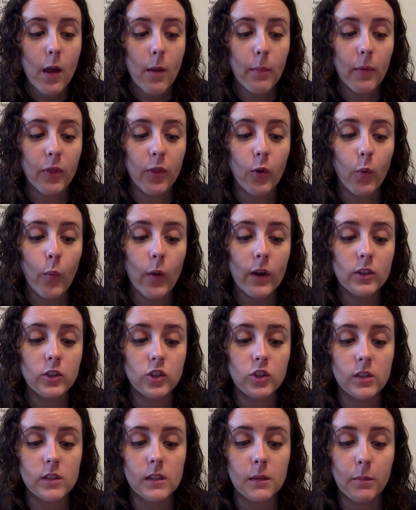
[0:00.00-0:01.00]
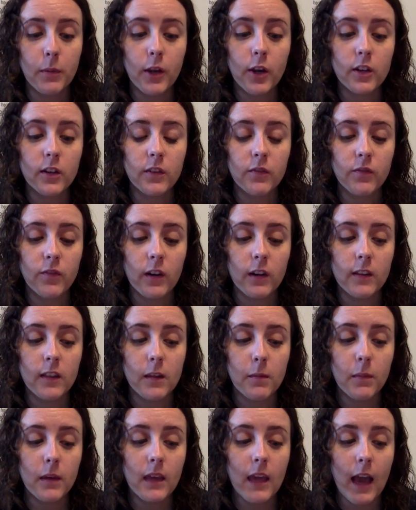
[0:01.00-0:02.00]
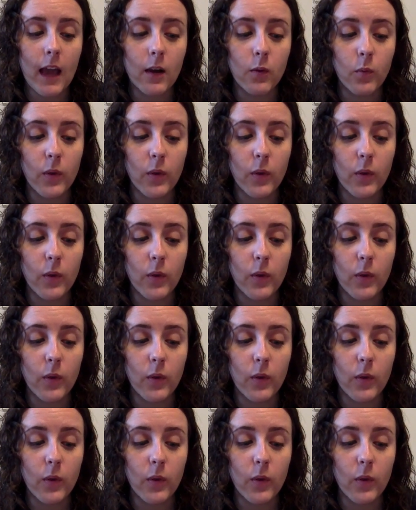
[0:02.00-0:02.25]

but the witch just appeared in front of them again